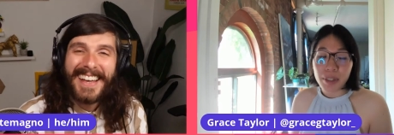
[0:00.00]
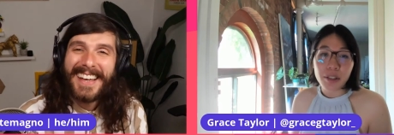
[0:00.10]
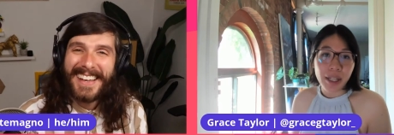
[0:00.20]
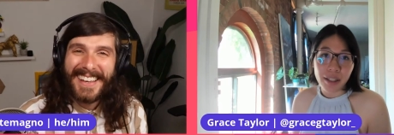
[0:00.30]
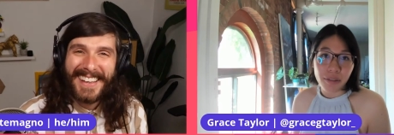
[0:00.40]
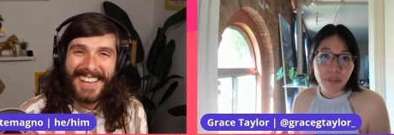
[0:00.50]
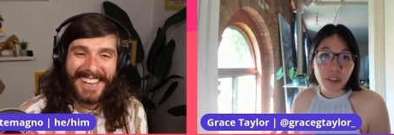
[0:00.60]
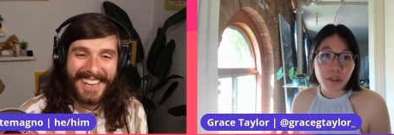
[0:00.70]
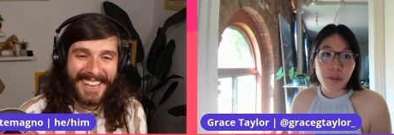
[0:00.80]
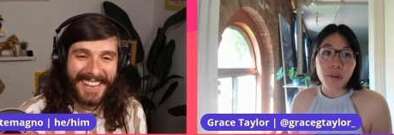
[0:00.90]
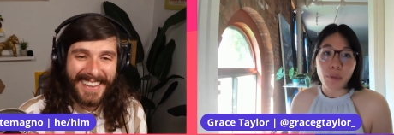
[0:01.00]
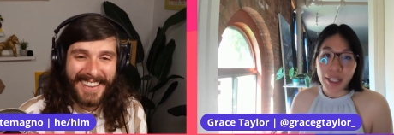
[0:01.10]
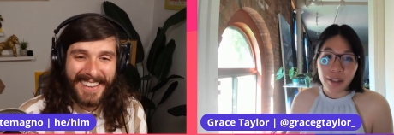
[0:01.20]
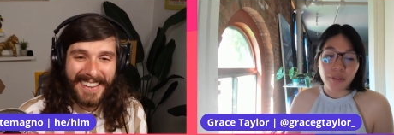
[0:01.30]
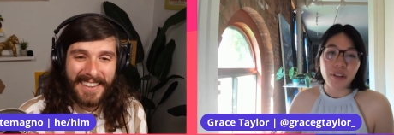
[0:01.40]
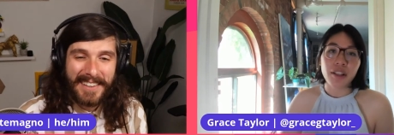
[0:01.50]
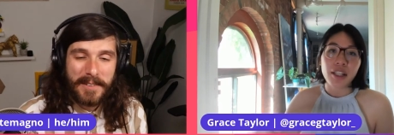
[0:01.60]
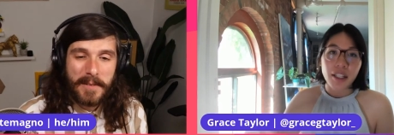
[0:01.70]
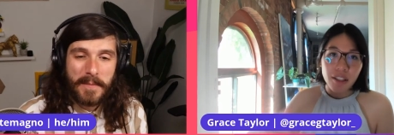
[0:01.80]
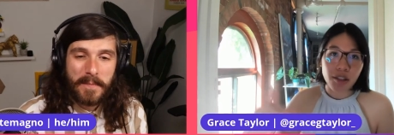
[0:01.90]
Speaker 1: be great if you waited for
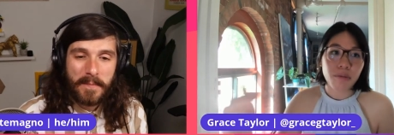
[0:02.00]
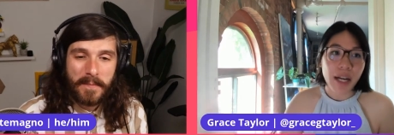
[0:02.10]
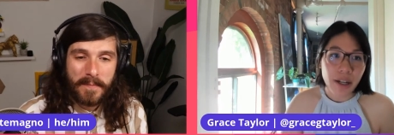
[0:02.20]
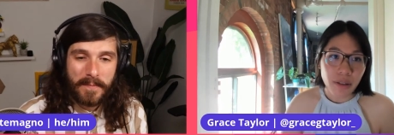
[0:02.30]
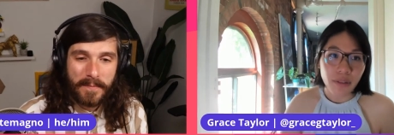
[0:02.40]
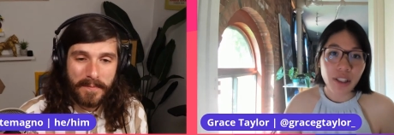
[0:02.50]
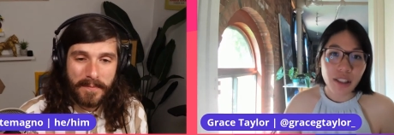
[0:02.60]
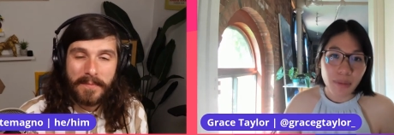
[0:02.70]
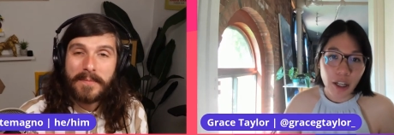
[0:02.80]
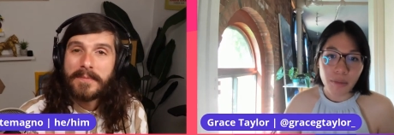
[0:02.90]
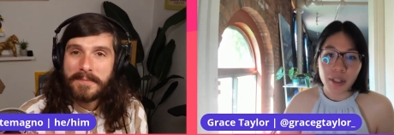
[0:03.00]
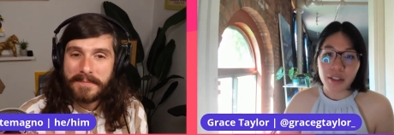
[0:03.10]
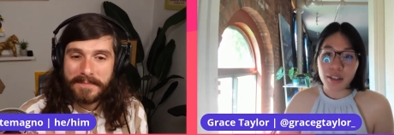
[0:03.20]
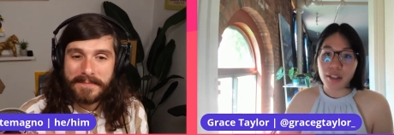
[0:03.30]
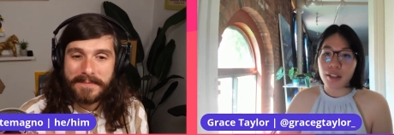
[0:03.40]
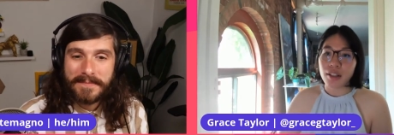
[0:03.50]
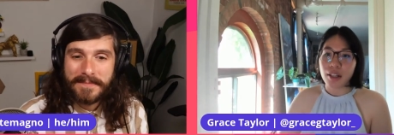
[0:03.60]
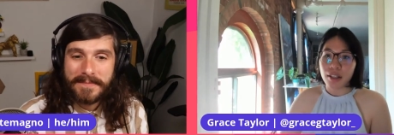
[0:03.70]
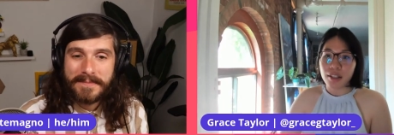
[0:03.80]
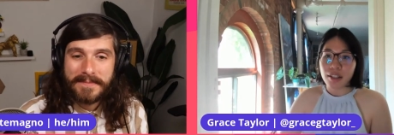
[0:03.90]
the next round of the experiment,
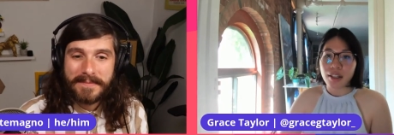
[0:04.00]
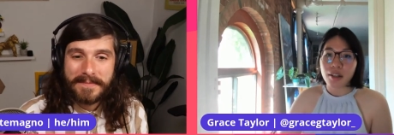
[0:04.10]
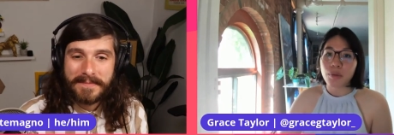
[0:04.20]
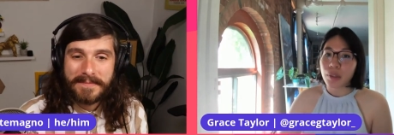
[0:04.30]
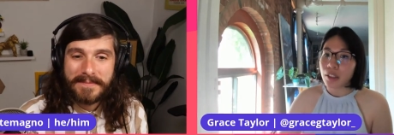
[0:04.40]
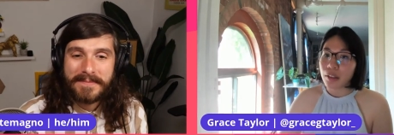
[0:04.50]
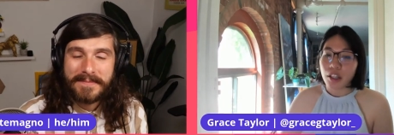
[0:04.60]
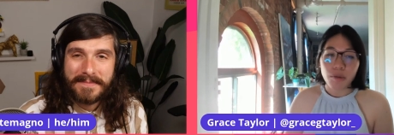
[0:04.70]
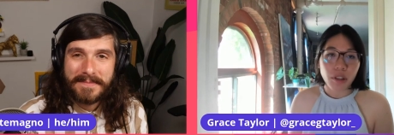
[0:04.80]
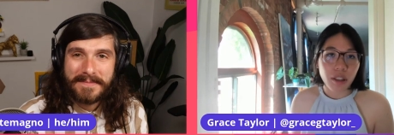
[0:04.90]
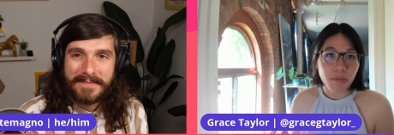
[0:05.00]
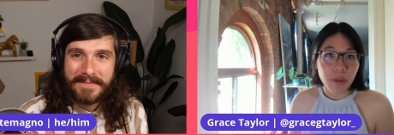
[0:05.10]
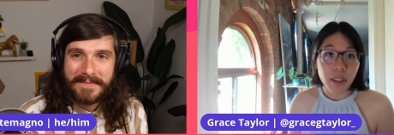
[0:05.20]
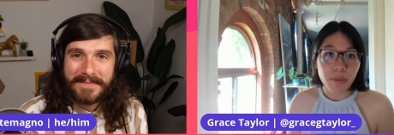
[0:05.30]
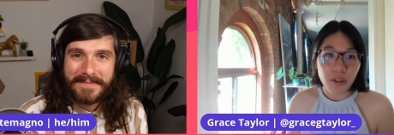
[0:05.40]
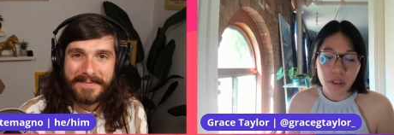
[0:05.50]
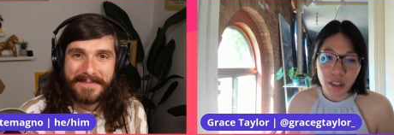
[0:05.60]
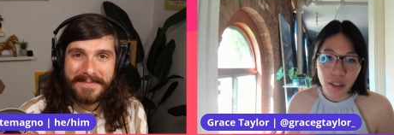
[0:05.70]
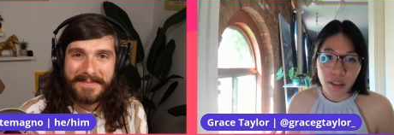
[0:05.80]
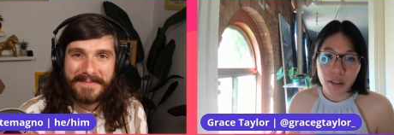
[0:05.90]
and and uh, we'll we'll keep you all
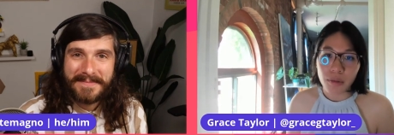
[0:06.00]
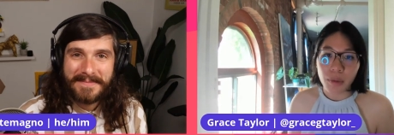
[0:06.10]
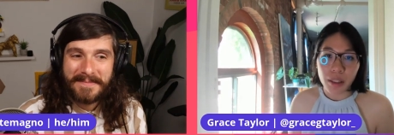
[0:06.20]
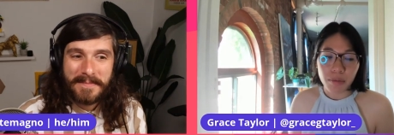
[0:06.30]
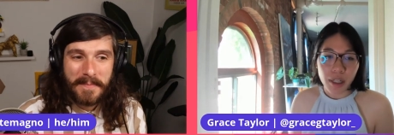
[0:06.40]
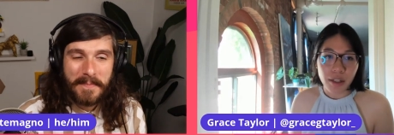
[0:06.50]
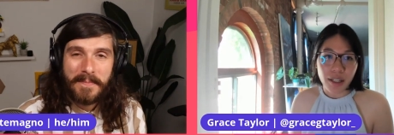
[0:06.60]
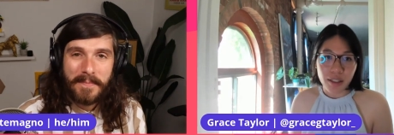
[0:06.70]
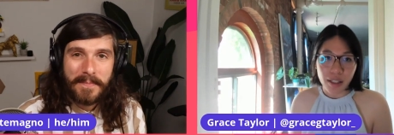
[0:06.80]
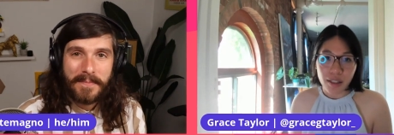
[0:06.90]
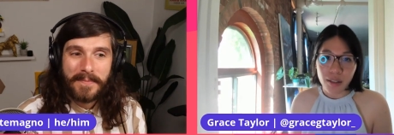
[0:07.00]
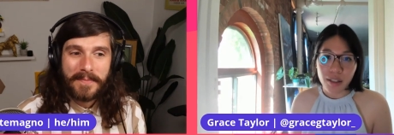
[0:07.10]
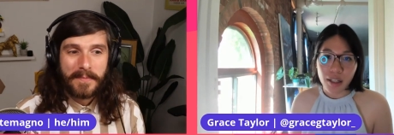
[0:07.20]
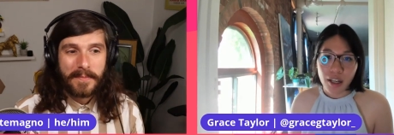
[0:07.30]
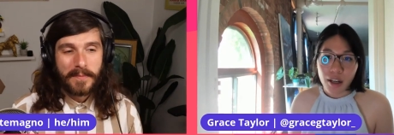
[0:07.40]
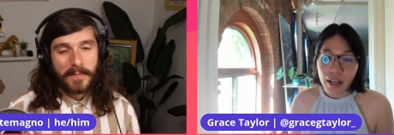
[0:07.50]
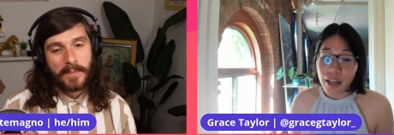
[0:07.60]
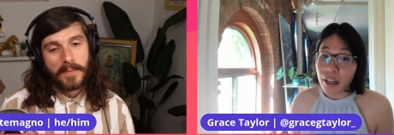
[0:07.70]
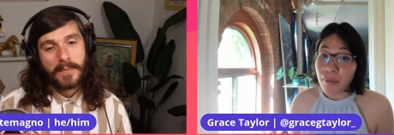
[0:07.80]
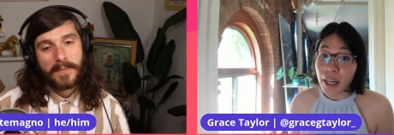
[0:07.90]
posted on what the progress is.
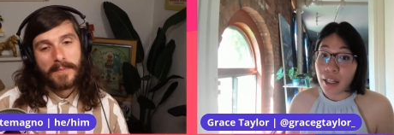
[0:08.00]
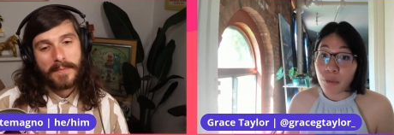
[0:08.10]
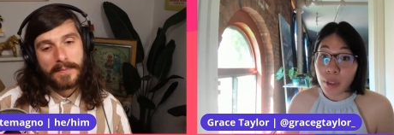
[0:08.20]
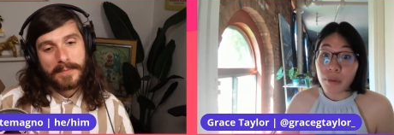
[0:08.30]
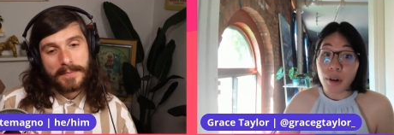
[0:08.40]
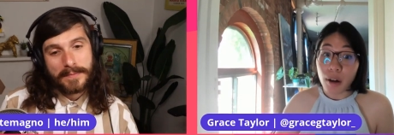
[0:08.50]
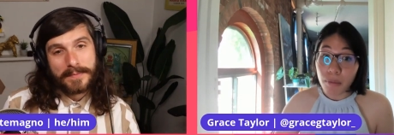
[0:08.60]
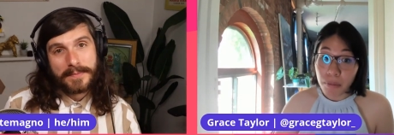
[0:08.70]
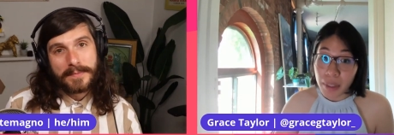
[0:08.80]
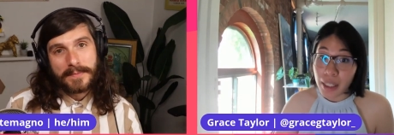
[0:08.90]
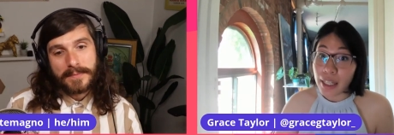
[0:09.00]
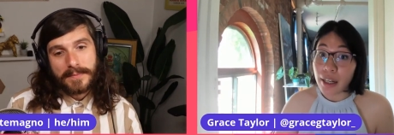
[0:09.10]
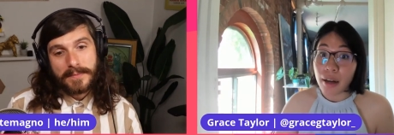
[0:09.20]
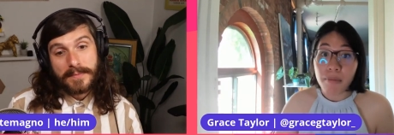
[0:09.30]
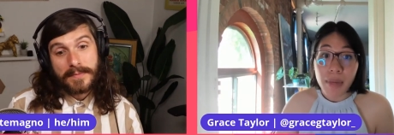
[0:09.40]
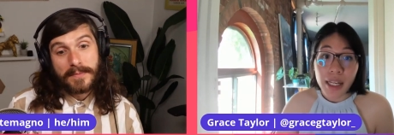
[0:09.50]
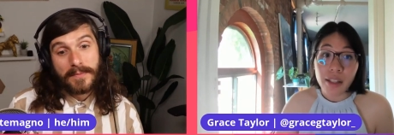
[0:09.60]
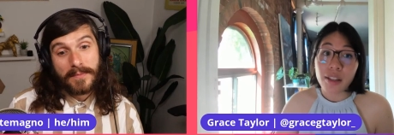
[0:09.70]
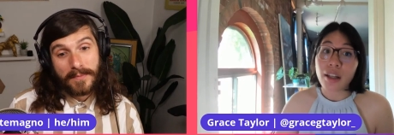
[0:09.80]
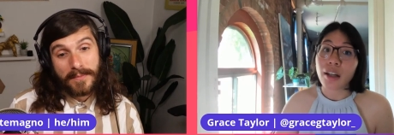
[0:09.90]
Um, and it would be
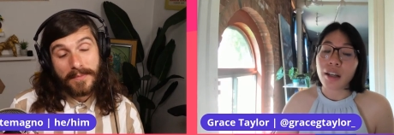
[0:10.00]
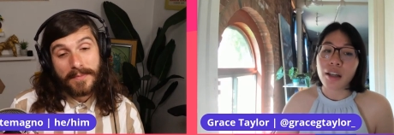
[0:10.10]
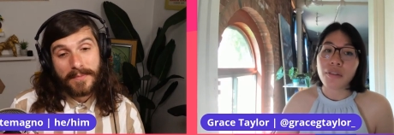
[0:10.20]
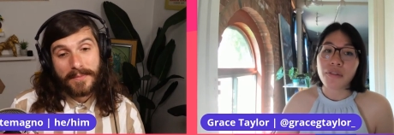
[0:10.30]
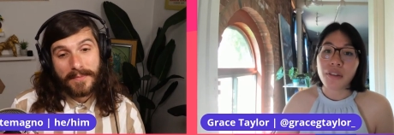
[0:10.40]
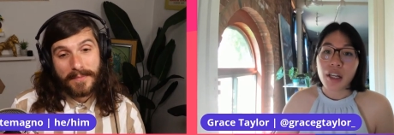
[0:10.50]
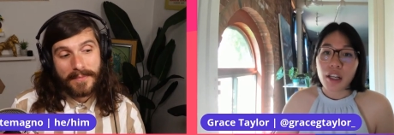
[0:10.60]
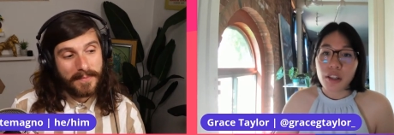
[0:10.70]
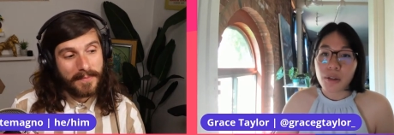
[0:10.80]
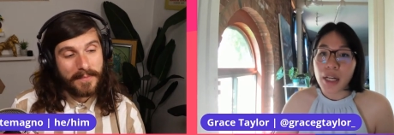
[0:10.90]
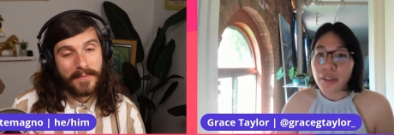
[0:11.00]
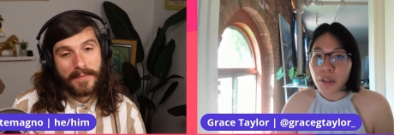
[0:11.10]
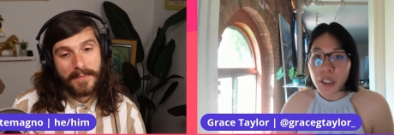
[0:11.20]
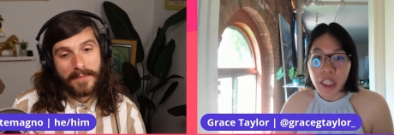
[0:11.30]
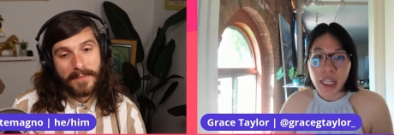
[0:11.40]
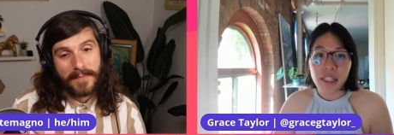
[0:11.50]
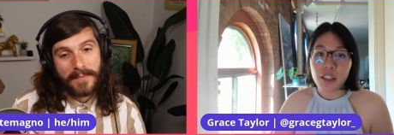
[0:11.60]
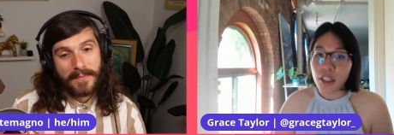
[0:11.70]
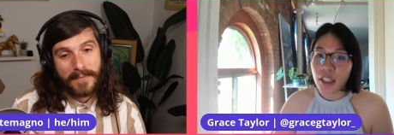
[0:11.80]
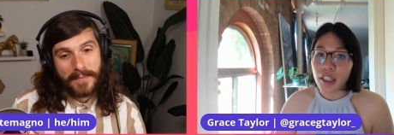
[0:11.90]
amazing if you downloaded
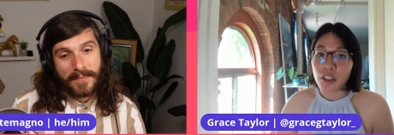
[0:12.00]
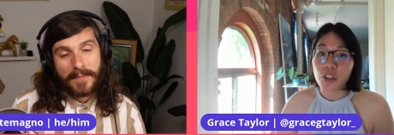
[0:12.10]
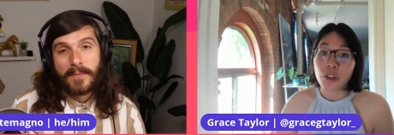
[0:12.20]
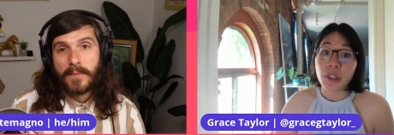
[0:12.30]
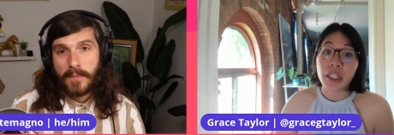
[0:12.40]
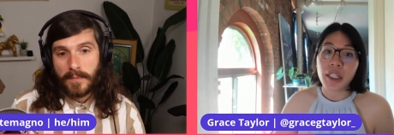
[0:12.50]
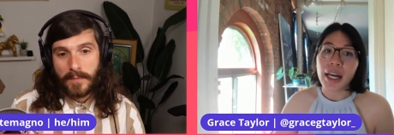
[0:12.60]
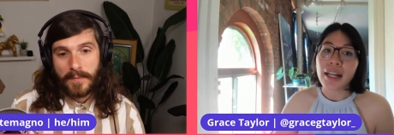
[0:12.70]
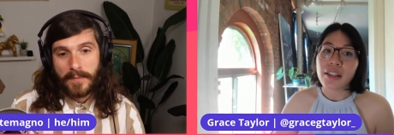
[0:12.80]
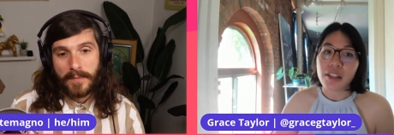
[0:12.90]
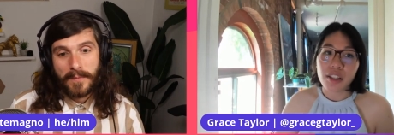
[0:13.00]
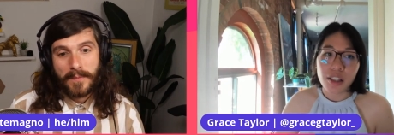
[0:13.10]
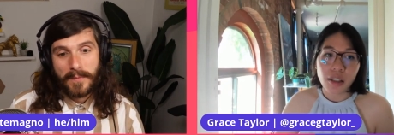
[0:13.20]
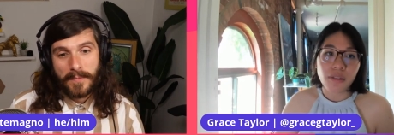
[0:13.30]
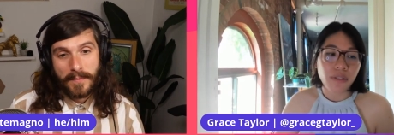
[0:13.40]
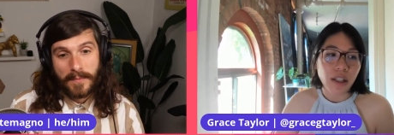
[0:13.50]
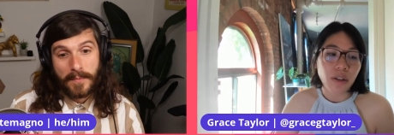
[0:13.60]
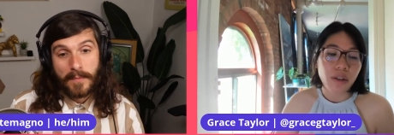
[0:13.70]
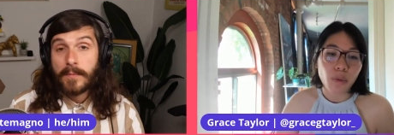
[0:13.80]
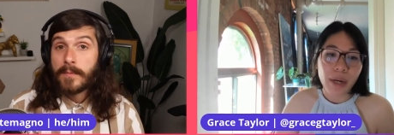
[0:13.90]
it, didn't get the tutorial, and still
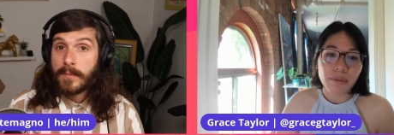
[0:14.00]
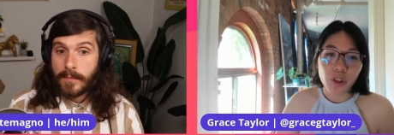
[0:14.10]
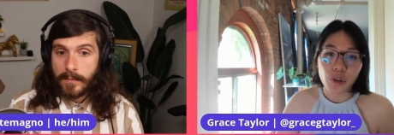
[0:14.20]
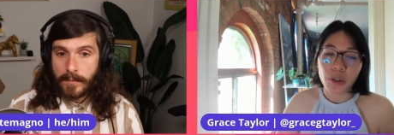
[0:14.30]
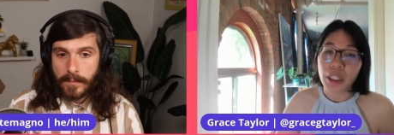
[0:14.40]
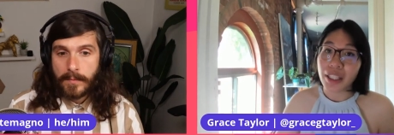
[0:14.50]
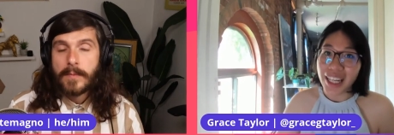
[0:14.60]
followed the web tutorial